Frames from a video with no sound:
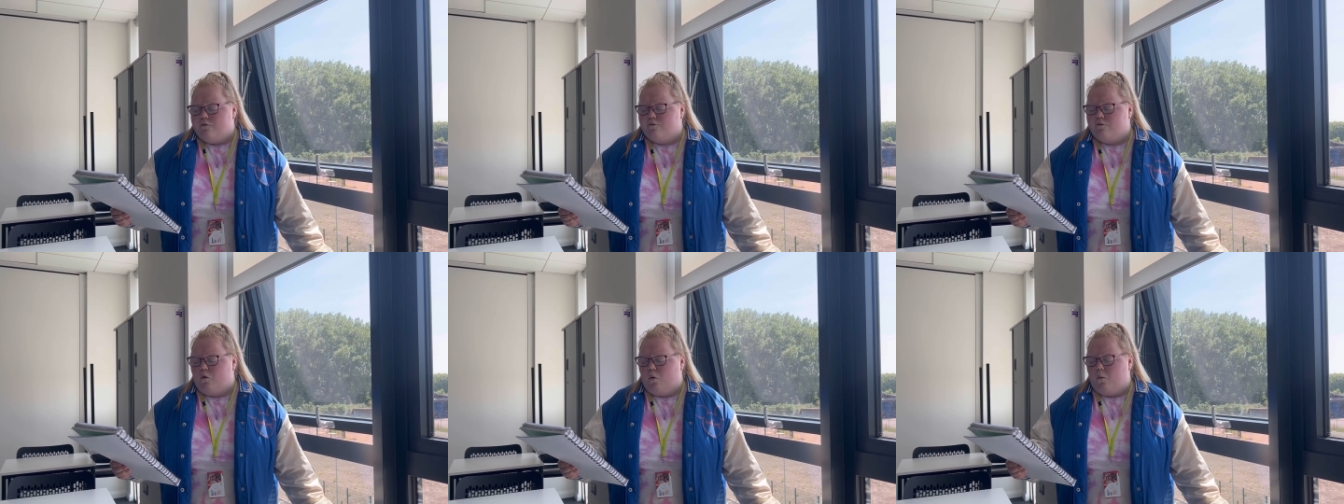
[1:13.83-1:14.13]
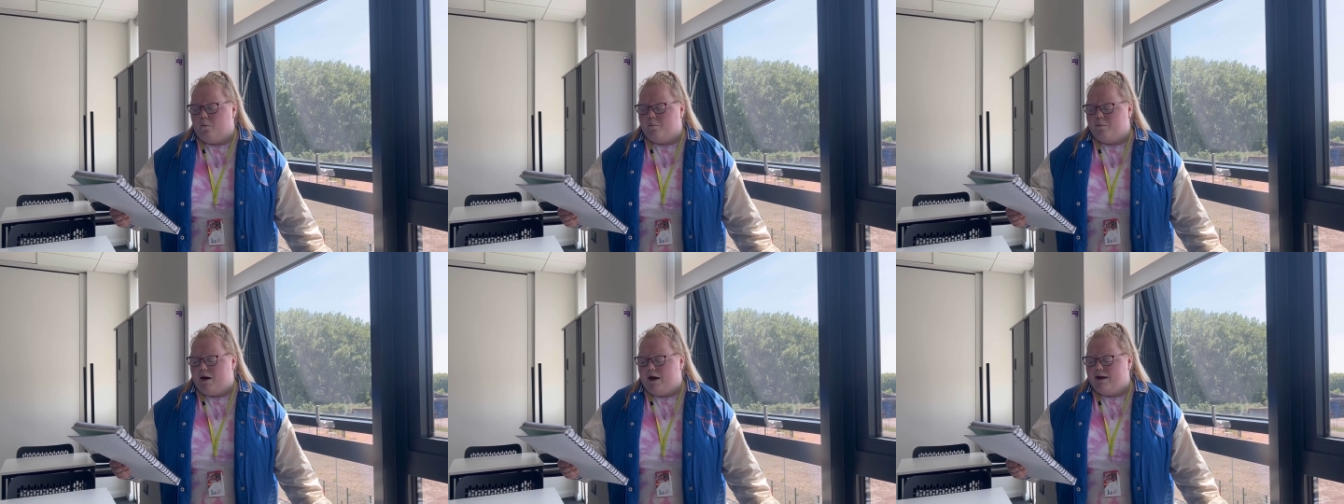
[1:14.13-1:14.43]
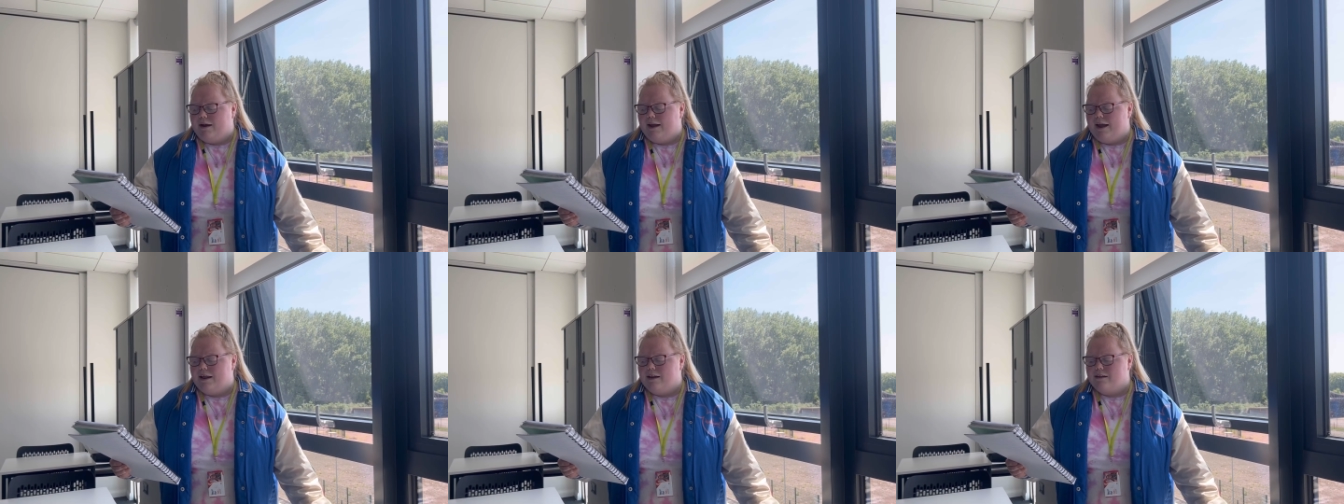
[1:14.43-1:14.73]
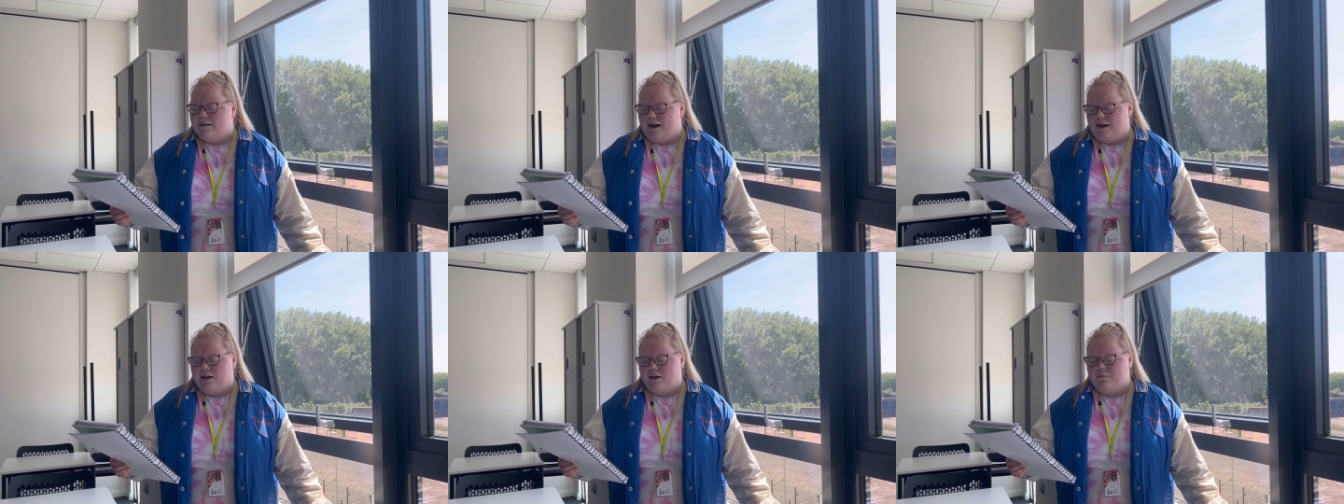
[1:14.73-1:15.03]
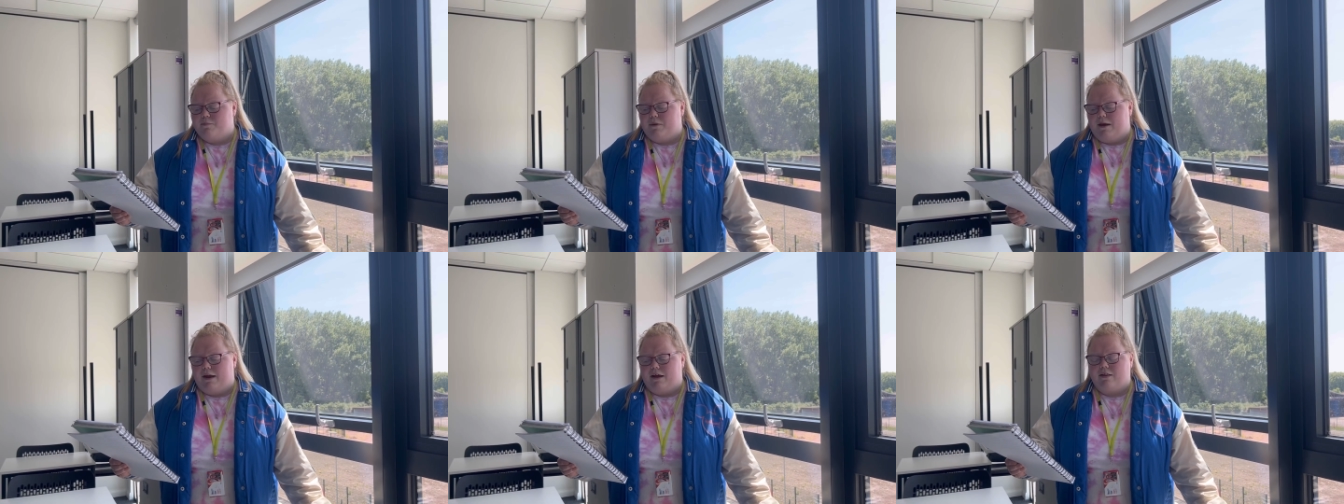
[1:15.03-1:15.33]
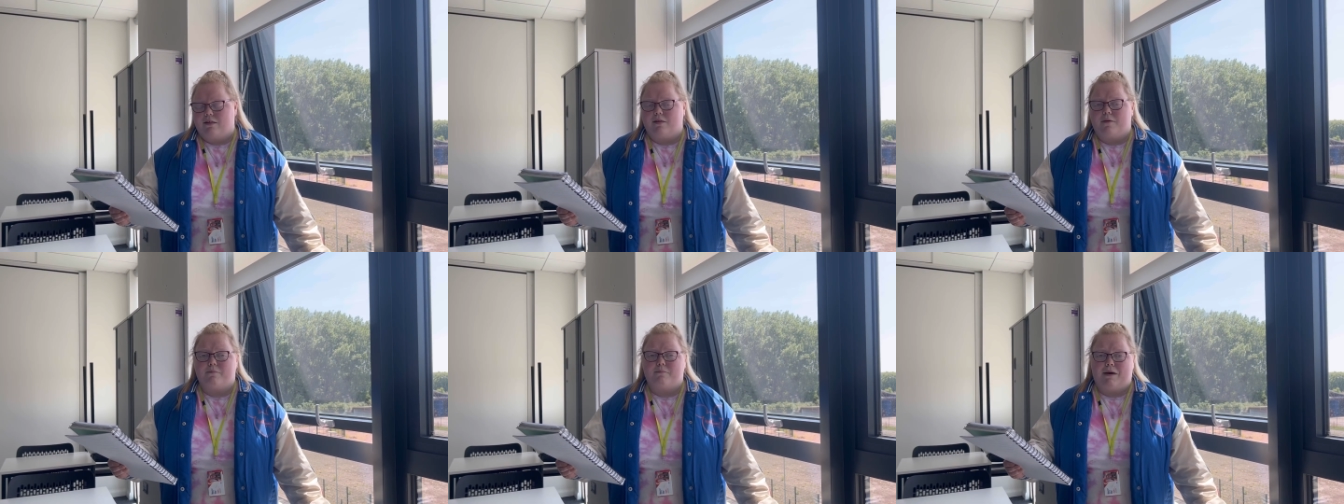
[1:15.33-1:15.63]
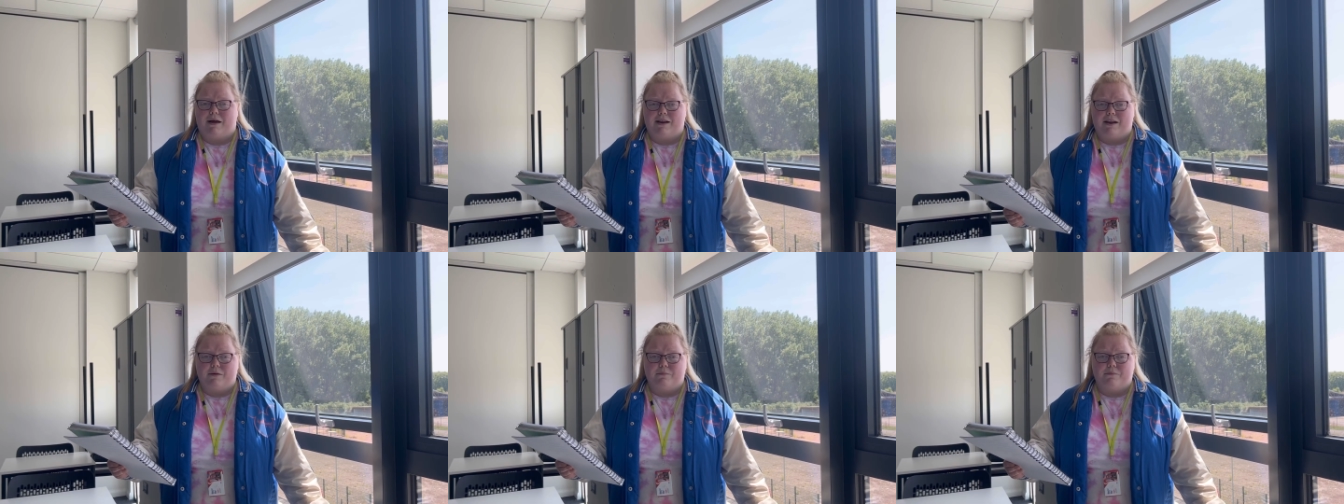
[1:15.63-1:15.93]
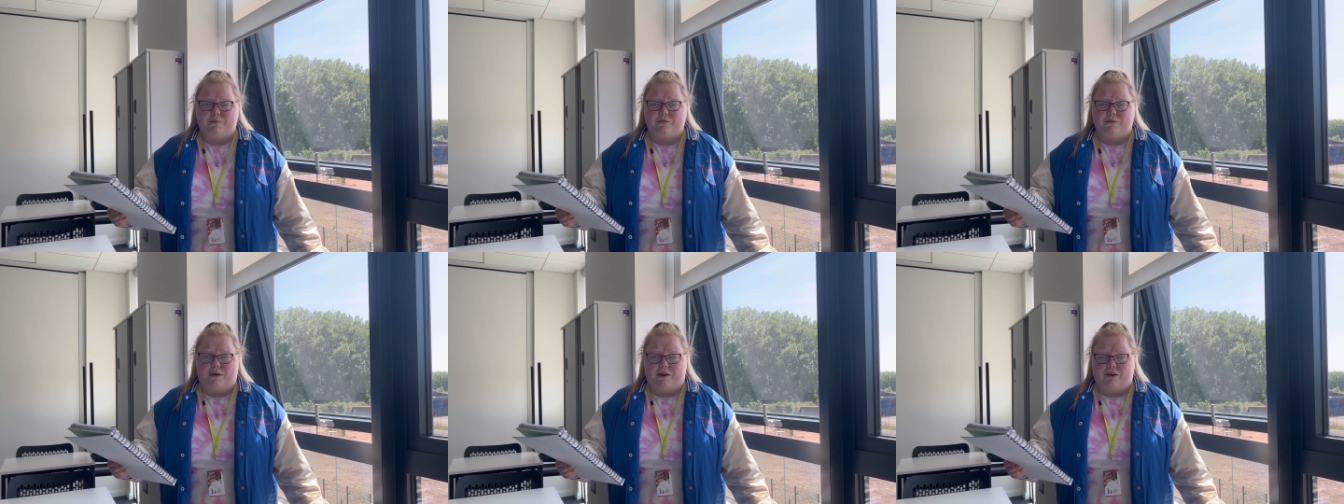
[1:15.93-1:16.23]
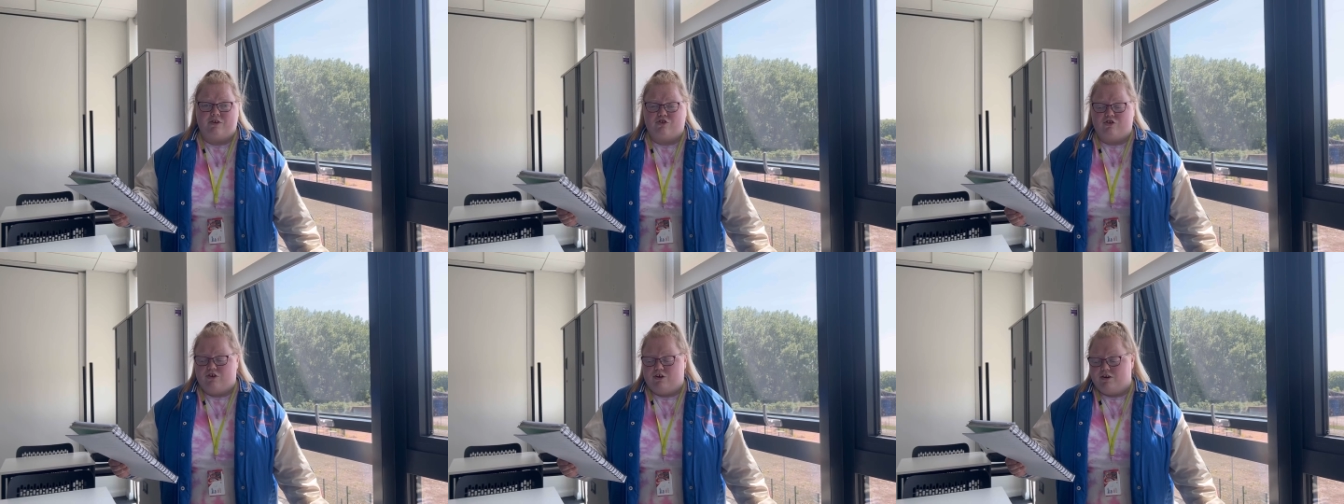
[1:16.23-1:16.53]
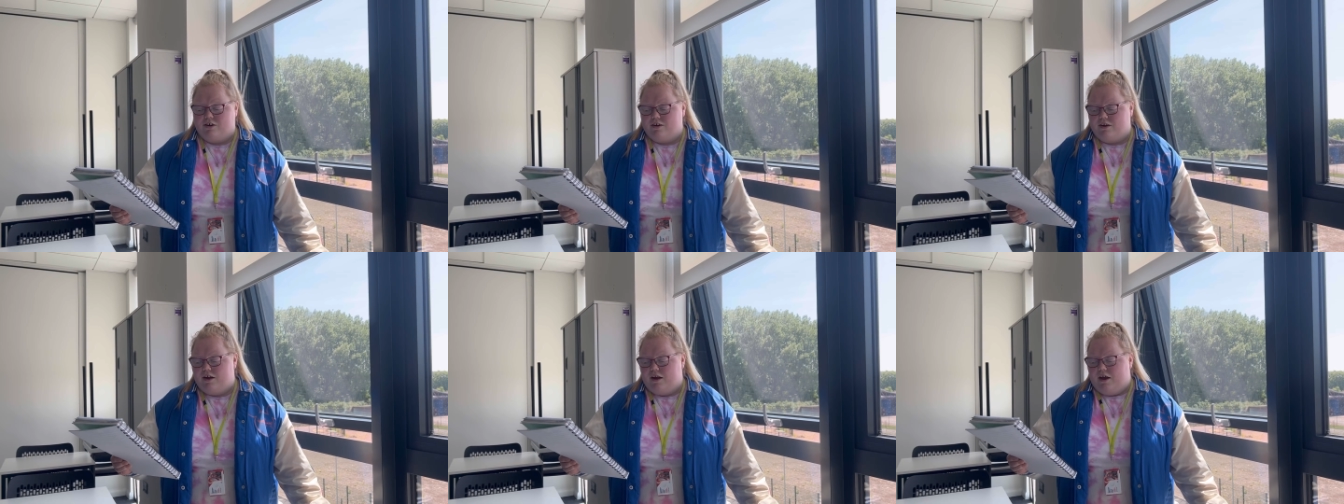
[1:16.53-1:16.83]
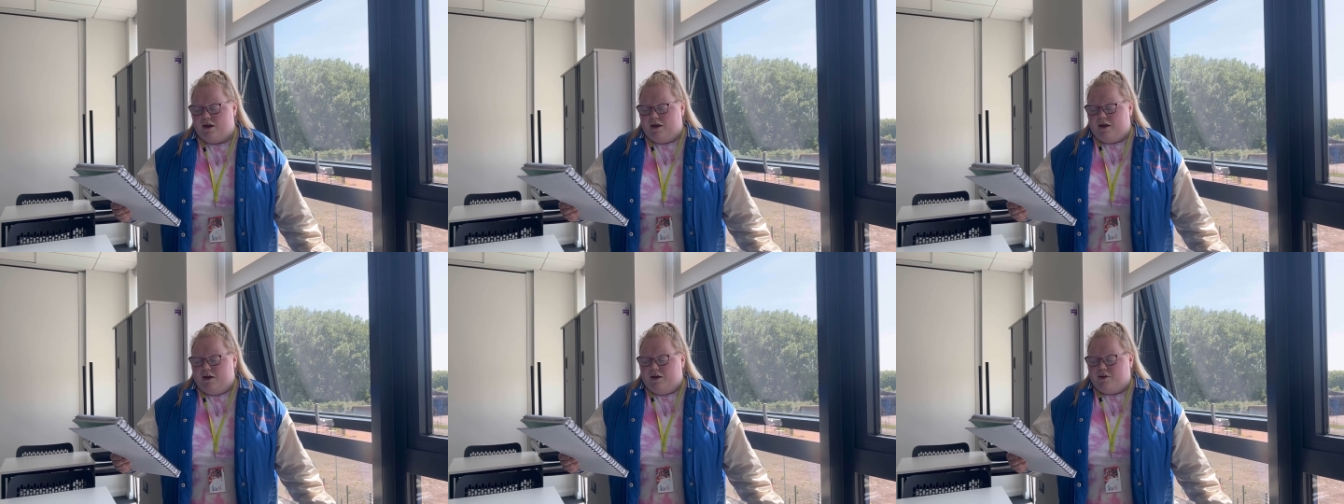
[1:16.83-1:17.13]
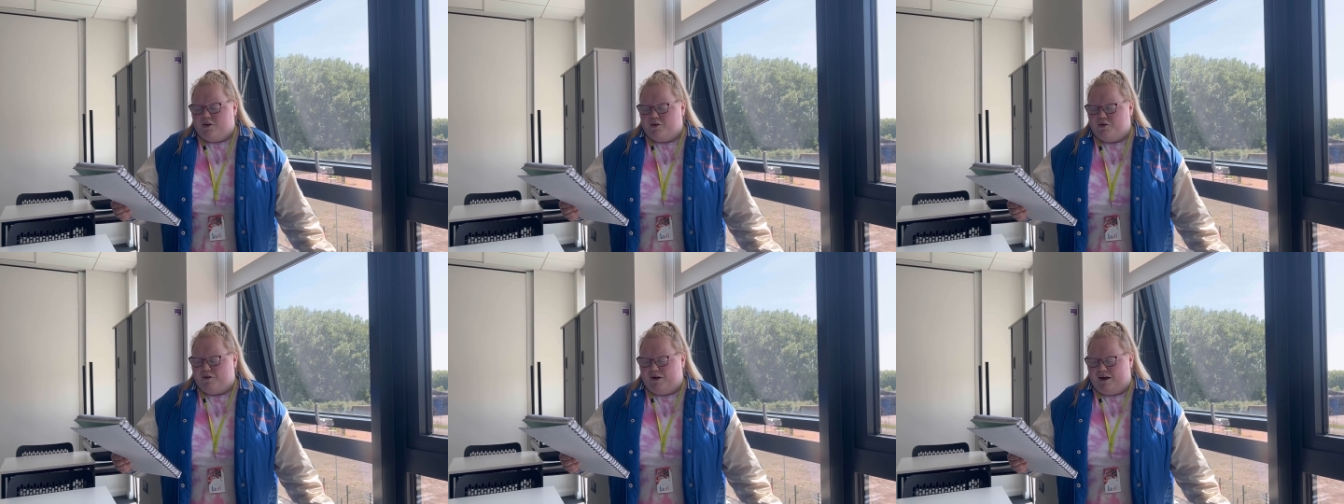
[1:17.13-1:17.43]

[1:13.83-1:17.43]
for backend database manipulation to